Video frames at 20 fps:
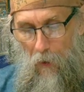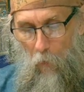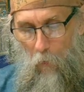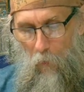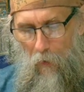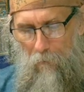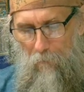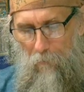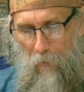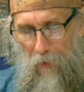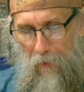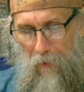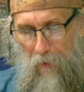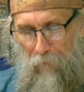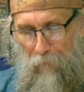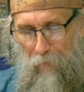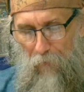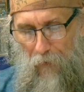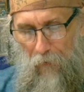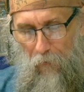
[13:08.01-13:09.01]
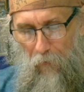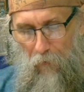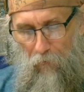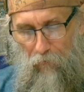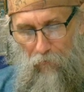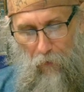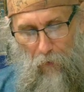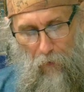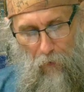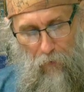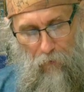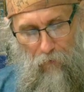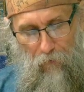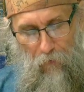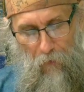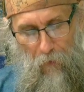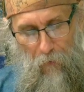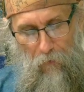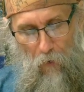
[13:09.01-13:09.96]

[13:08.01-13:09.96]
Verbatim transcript: when but a finger is hurt,